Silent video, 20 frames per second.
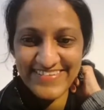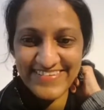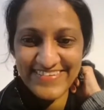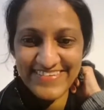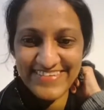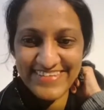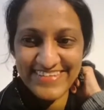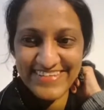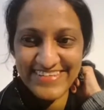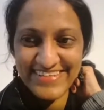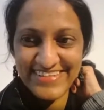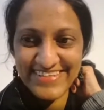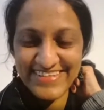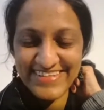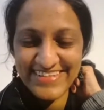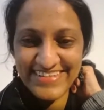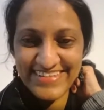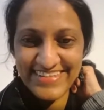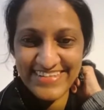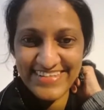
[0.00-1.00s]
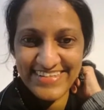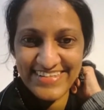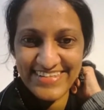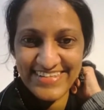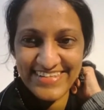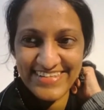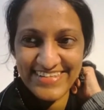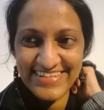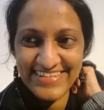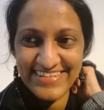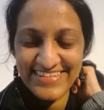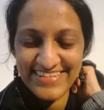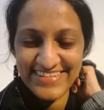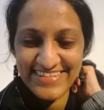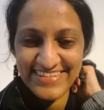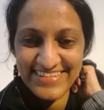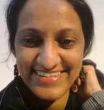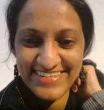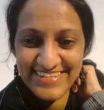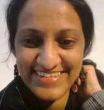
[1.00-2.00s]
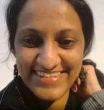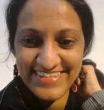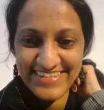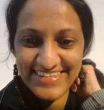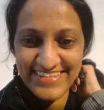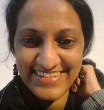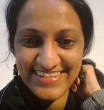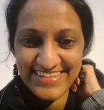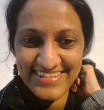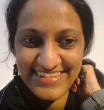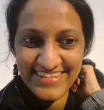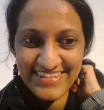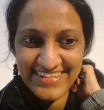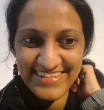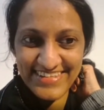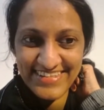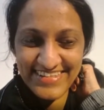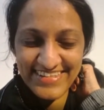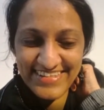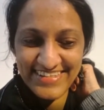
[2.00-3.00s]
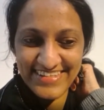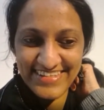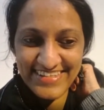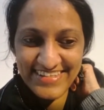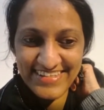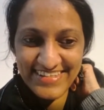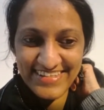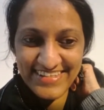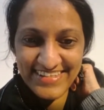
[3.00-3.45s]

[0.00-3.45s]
(no one is talking)